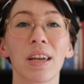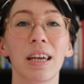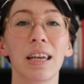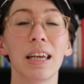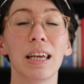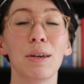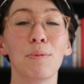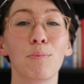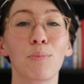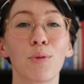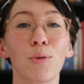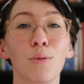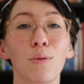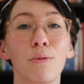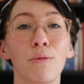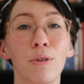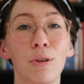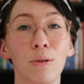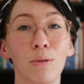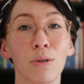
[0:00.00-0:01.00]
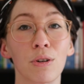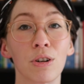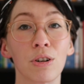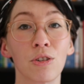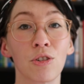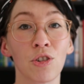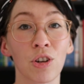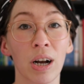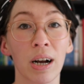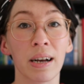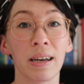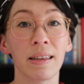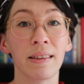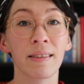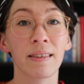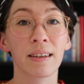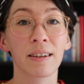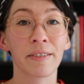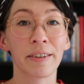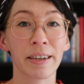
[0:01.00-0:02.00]
improve your
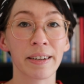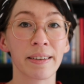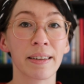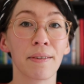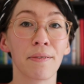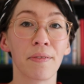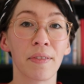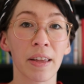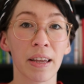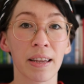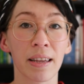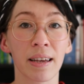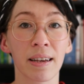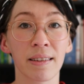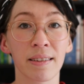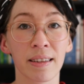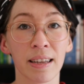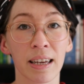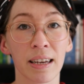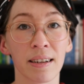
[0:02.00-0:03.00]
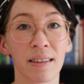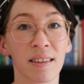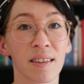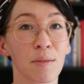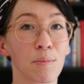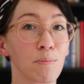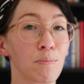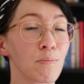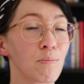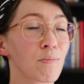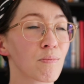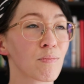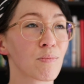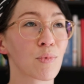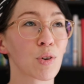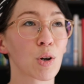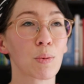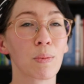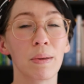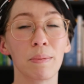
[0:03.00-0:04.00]
child's creative thinking skills,
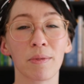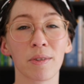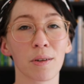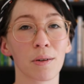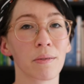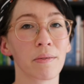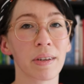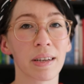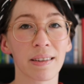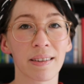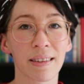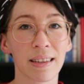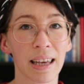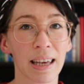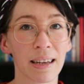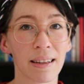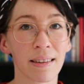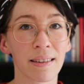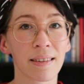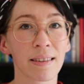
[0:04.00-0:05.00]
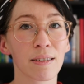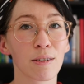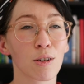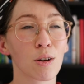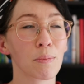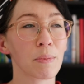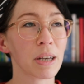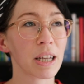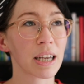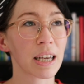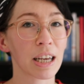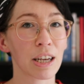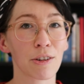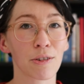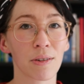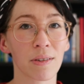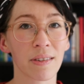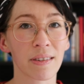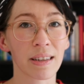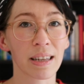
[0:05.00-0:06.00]
problem solving skills,
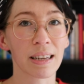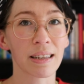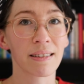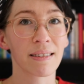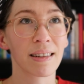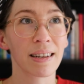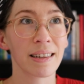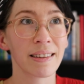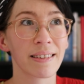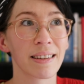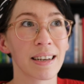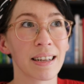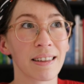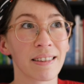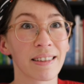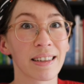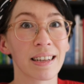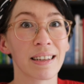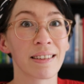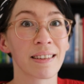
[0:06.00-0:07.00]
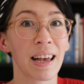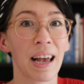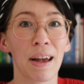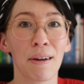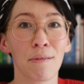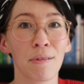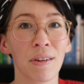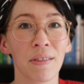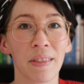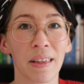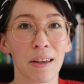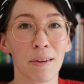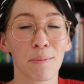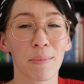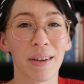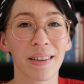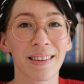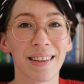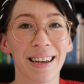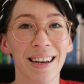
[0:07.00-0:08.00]
communication skills, listening skills, everything
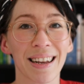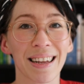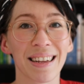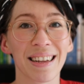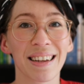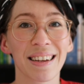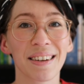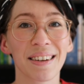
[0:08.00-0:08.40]
basically.